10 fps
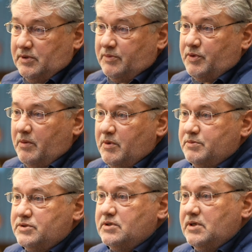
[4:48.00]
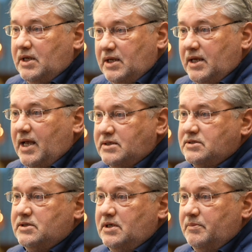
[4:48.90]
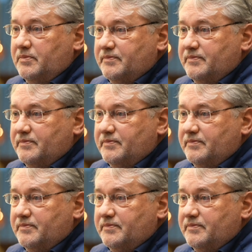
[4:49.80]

problems as a team.